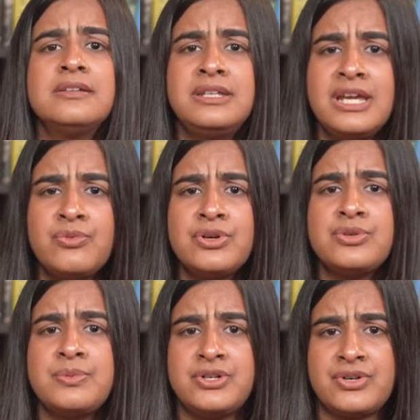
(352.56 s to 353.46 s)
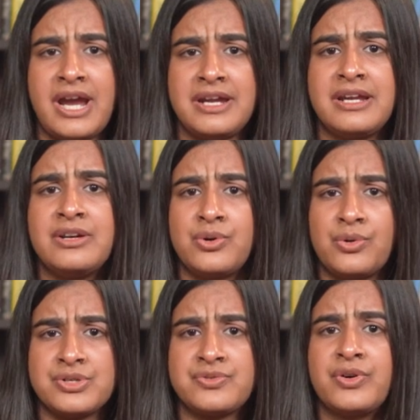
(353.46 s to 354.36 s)
They were to be tried in
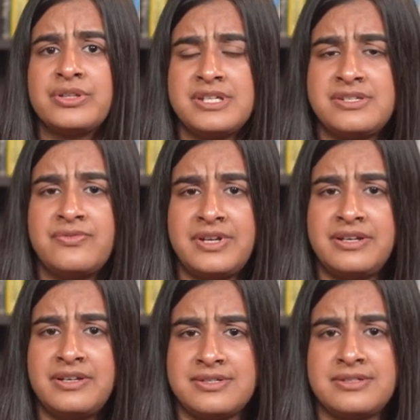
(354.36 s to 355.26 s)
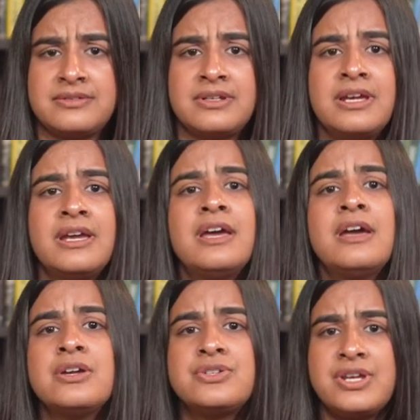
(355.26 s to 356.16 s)
courts for this very reason.
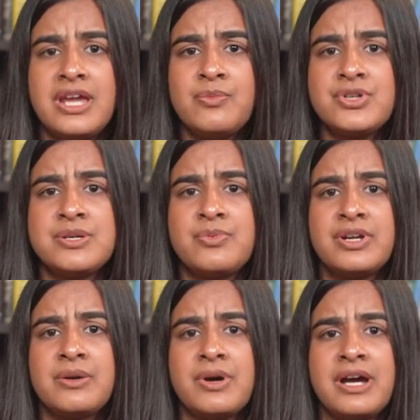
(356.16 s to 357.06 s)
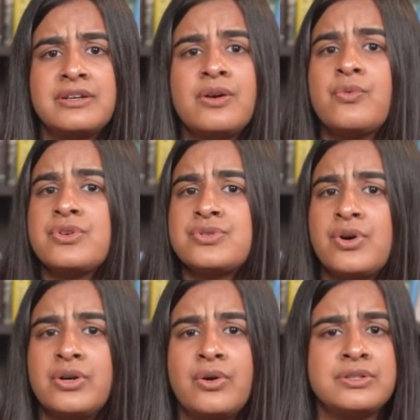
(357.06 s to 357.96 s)
Sheikh Mujibur Rahman was
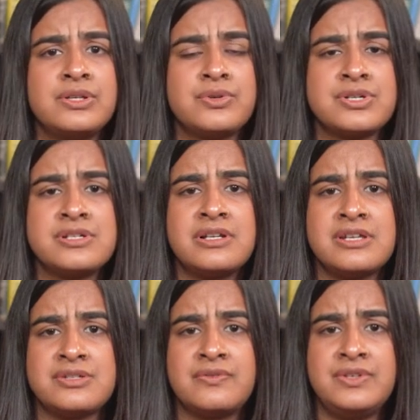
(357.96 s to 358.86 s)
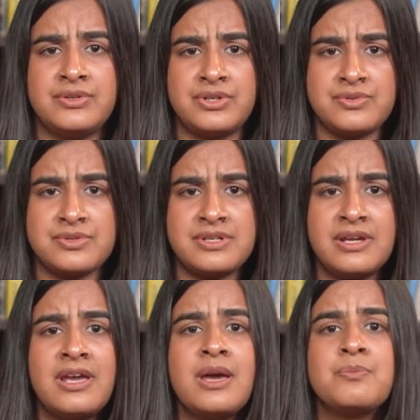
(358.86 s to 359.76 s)
not on the original list of the accused,
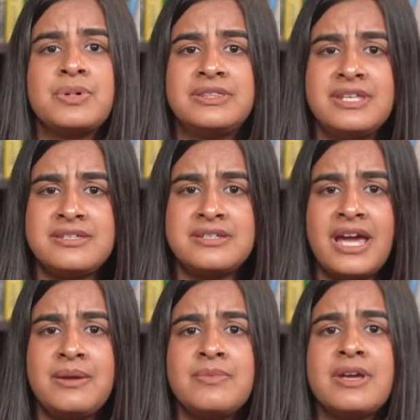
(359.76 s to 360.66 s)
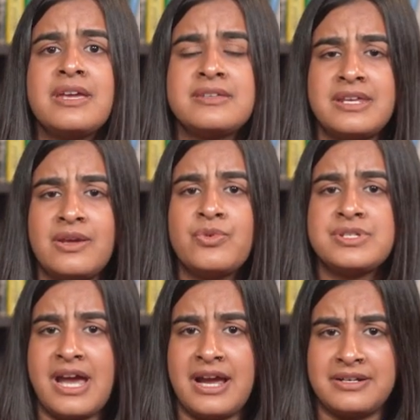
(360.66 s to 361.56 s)
but this time his name
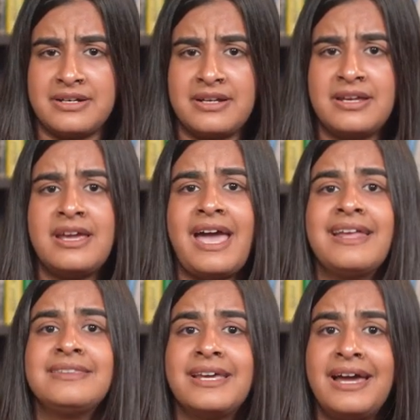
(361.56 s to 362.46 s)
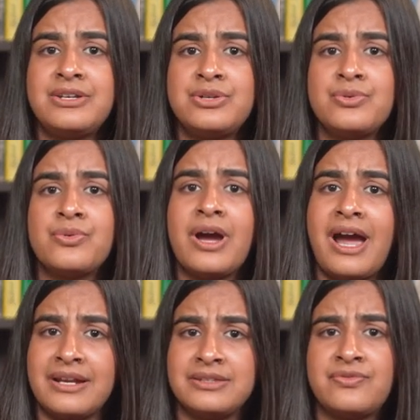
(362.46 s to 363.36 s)
was added, and that too
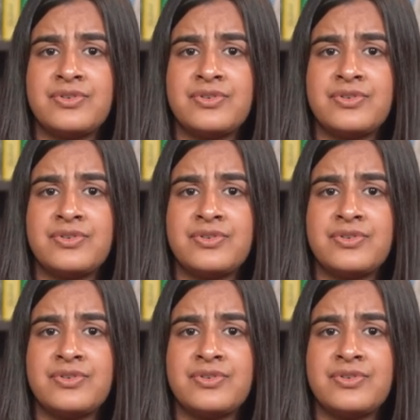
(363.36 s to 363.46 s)
at the